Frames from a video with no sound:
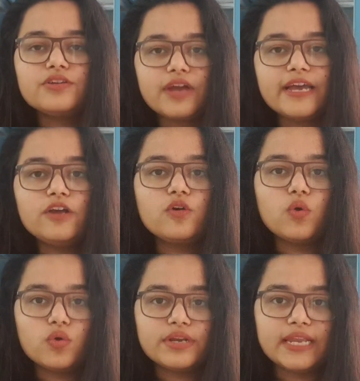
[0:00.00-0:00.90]
try
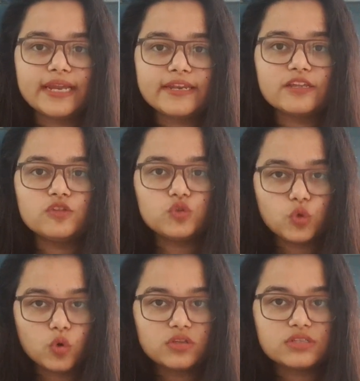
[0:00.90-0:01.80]

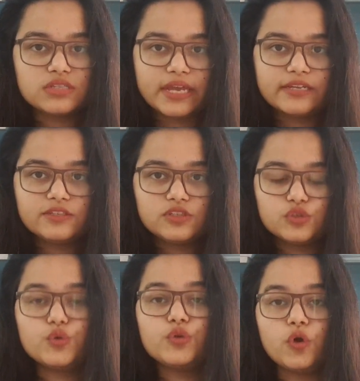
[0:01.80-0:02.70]
correlating those
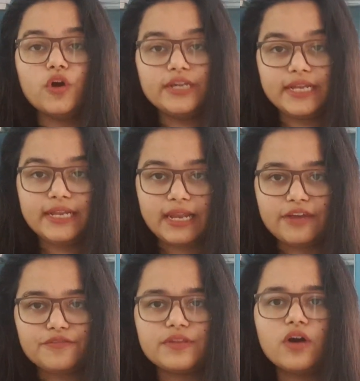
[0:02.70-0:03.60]
things to your daily life.